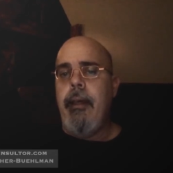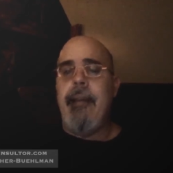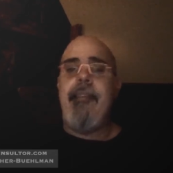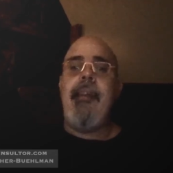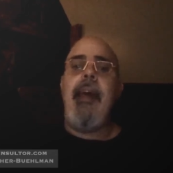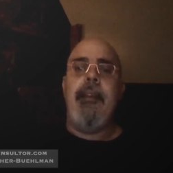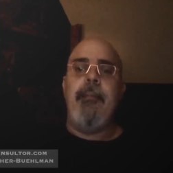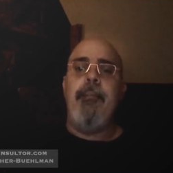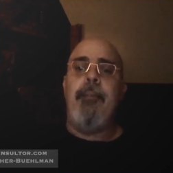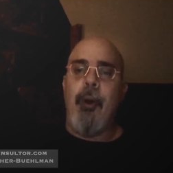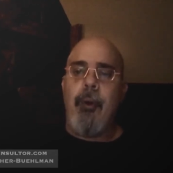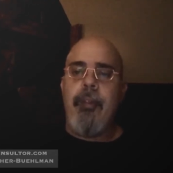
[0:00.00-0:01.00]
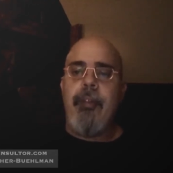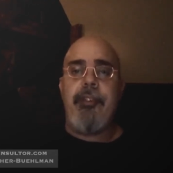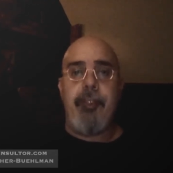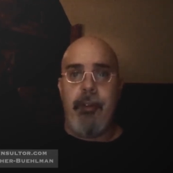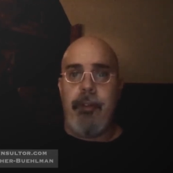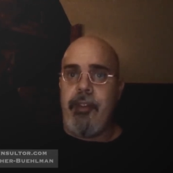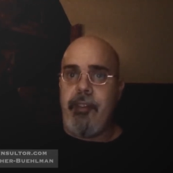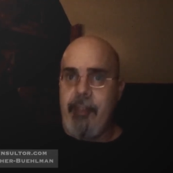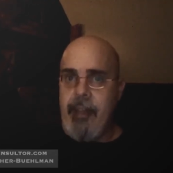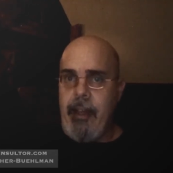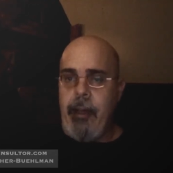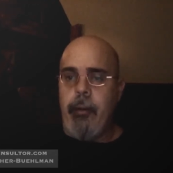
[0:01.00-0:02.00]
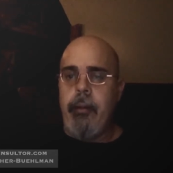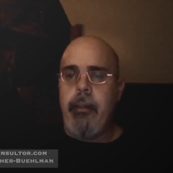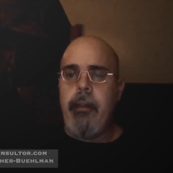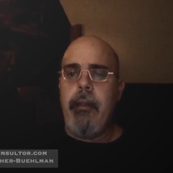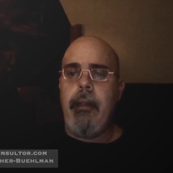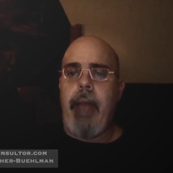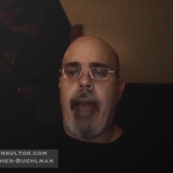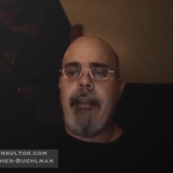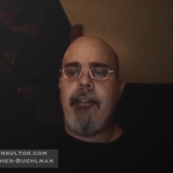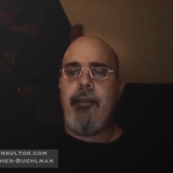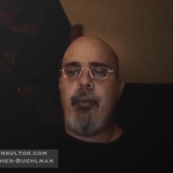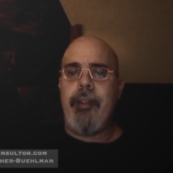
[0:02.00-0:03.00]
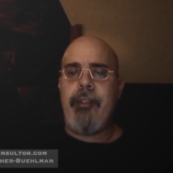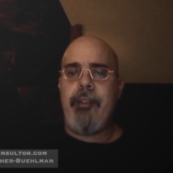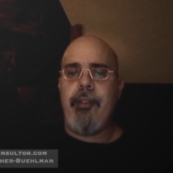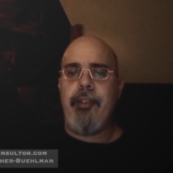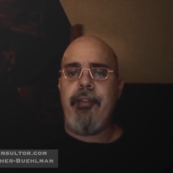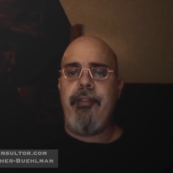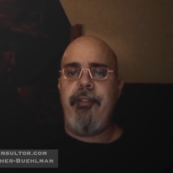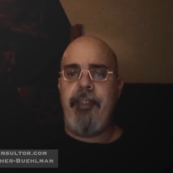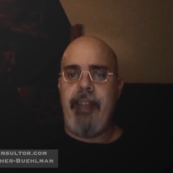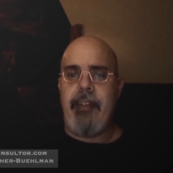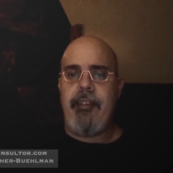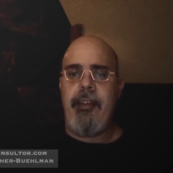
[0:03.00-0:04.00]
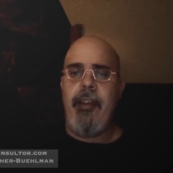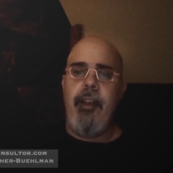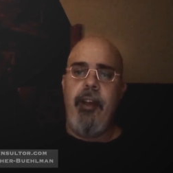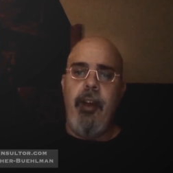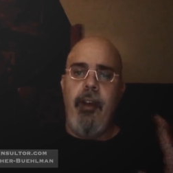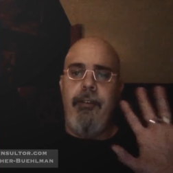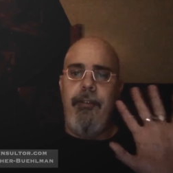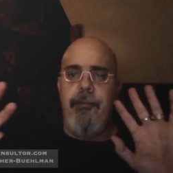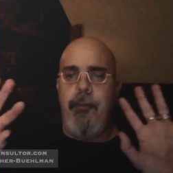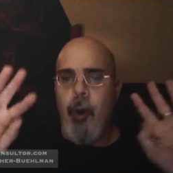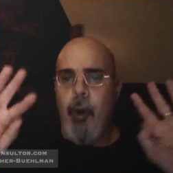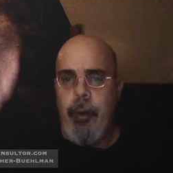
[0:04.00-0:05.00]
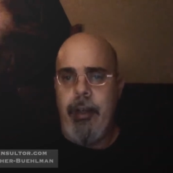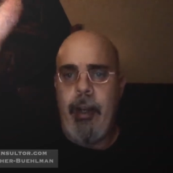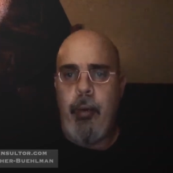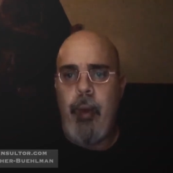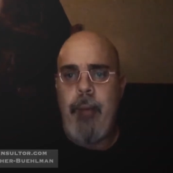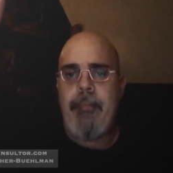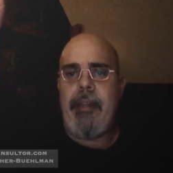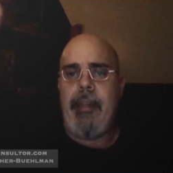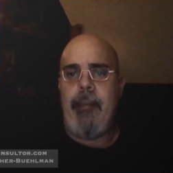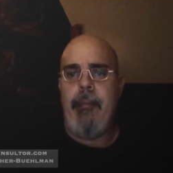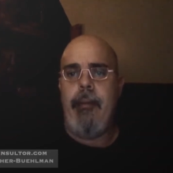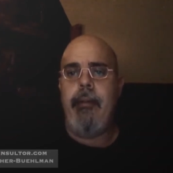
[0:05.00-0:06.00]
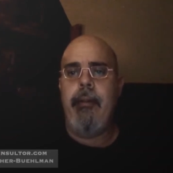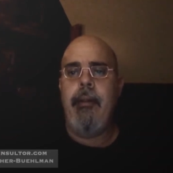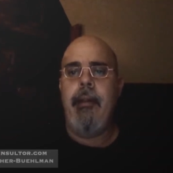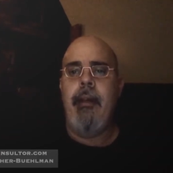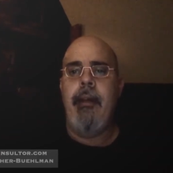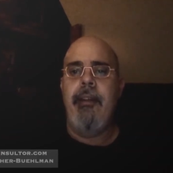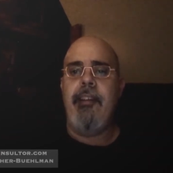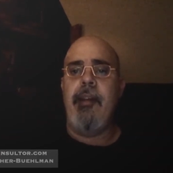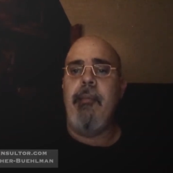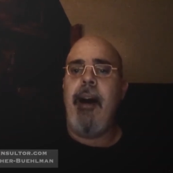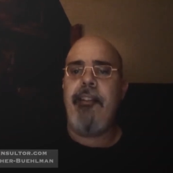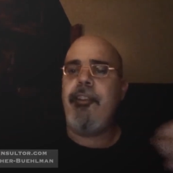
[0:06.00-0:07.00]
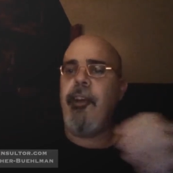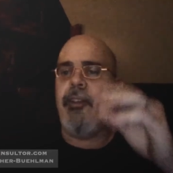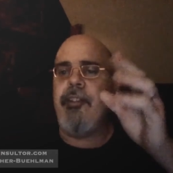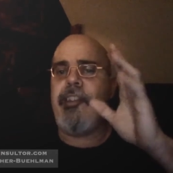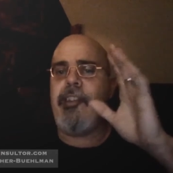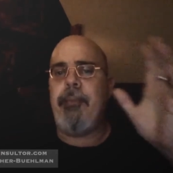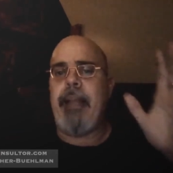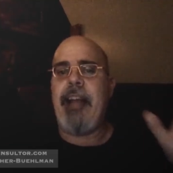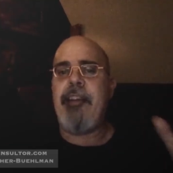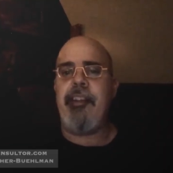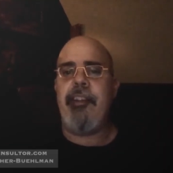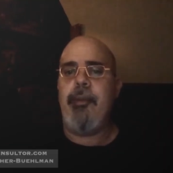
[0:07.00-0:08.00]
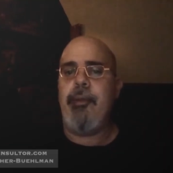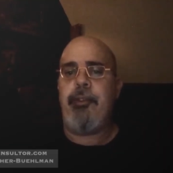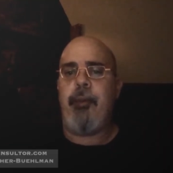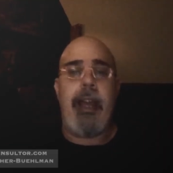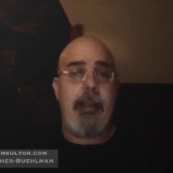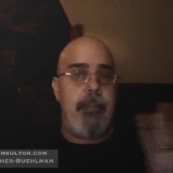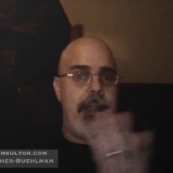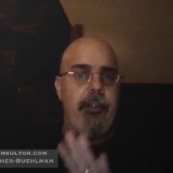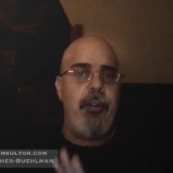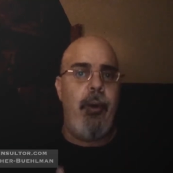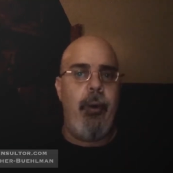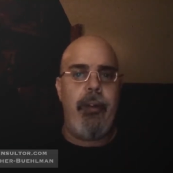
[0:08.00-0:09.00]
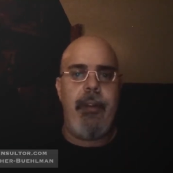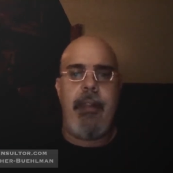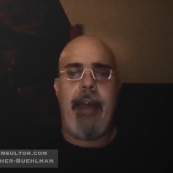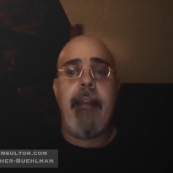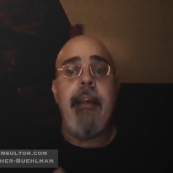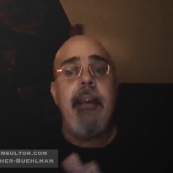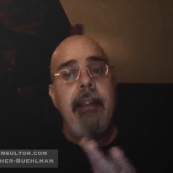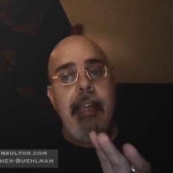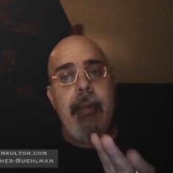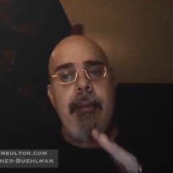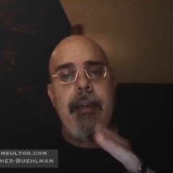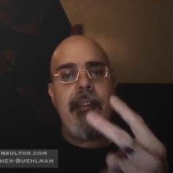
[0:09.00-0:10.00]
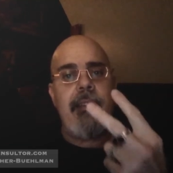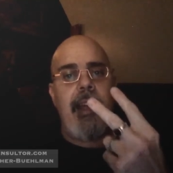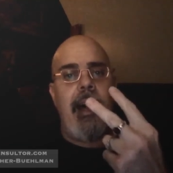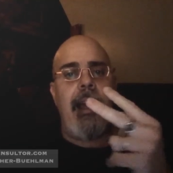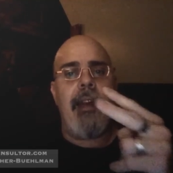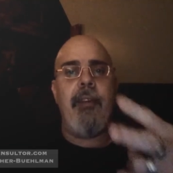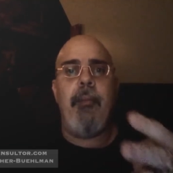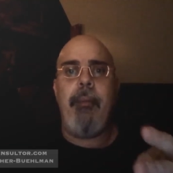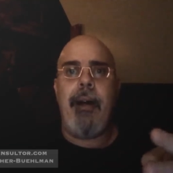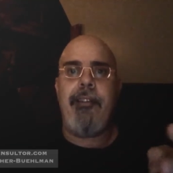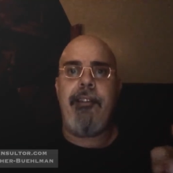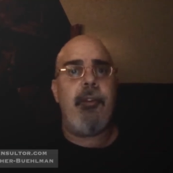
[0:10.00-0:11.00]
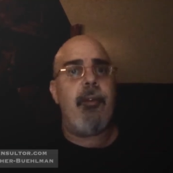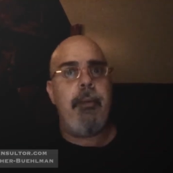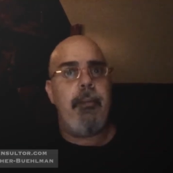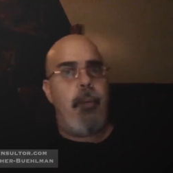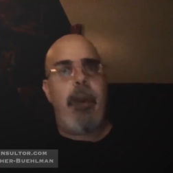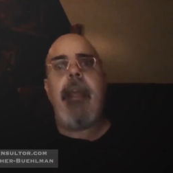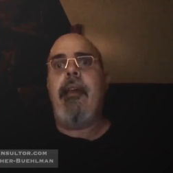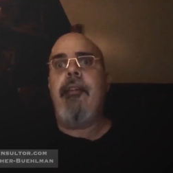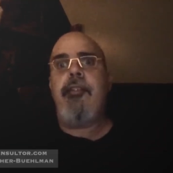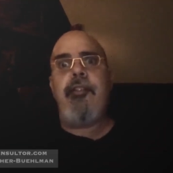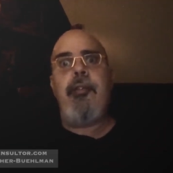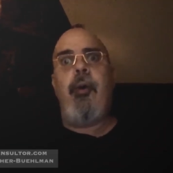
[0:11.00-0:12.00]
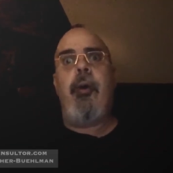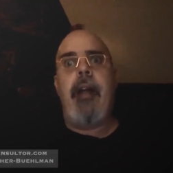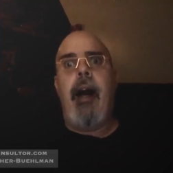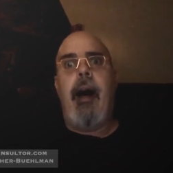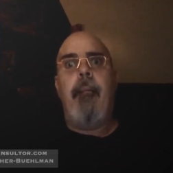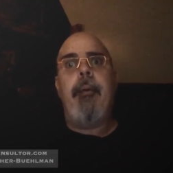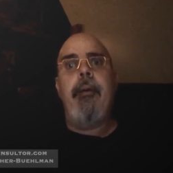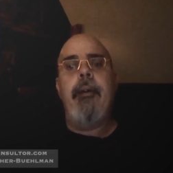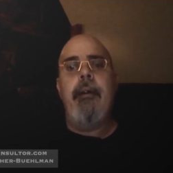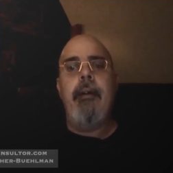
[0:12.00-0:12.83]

Its head broke the surface now, and its whiskers flicked forward and whipped him. Tomas heard splashing to his right, but ignored that, keeping his eye on the monster and bringing his sword up.